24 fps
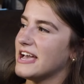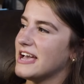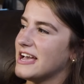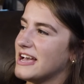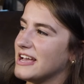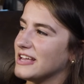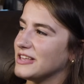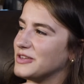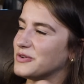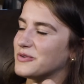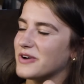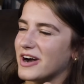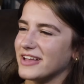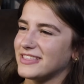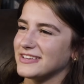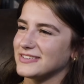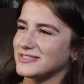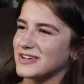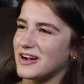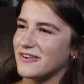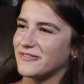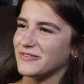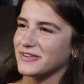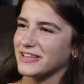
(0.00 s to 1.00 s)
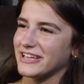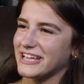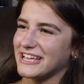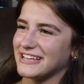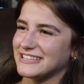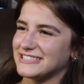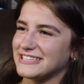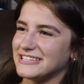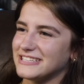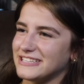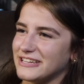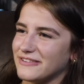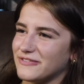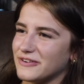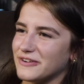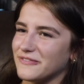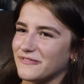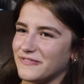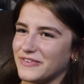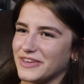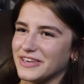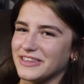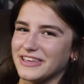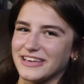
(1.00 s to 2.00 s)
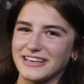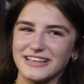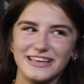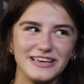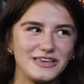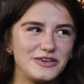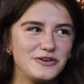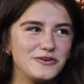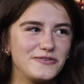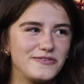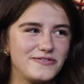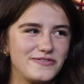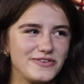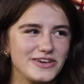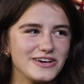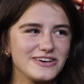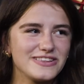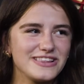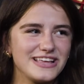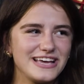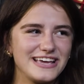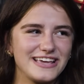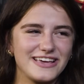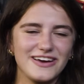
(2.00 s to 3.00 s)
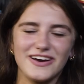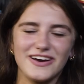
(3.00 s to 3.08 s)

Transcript: you got this offer, like it's a different feeling. Like you feel like,